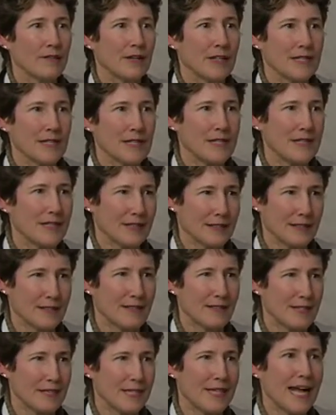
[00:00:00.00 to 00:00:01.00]
as
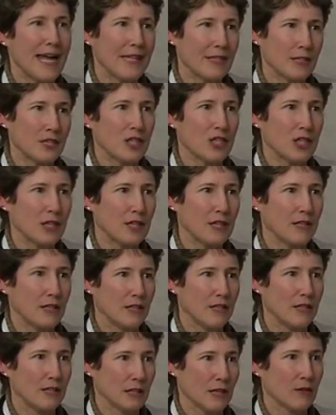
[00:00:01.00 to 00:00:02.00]
an analogy
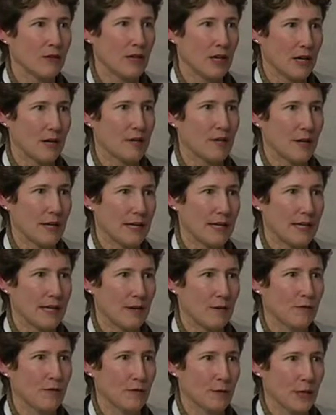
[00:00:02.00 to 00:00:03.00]
in healthcare right
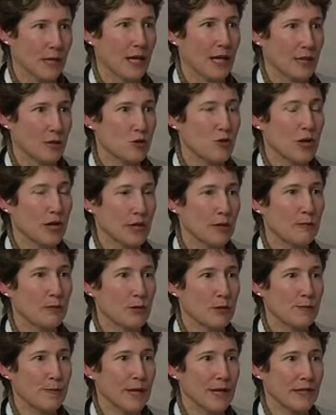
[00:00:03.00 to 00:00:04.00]
now from an electronic
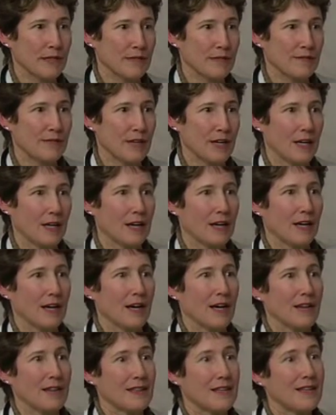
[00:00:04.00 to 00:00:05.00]
perspective.
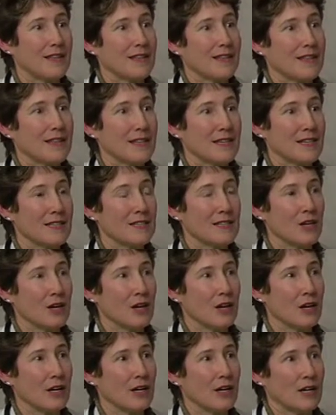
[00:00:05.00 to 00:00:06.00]
I think that things
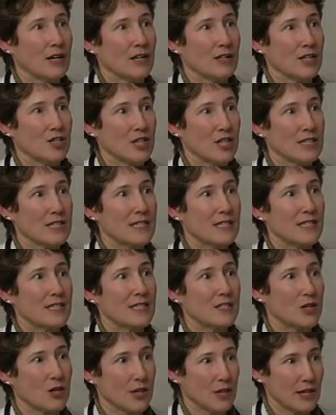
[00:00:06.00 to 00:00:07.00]
are just
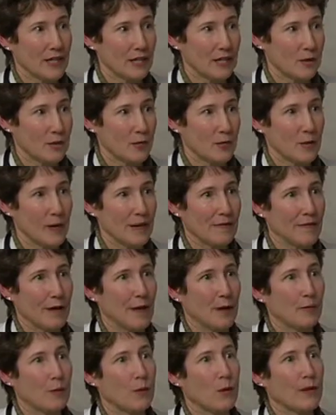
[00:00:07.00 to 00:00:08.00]
starting to rev
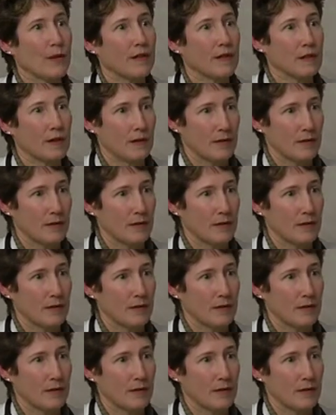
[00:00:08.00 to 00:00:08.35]
up with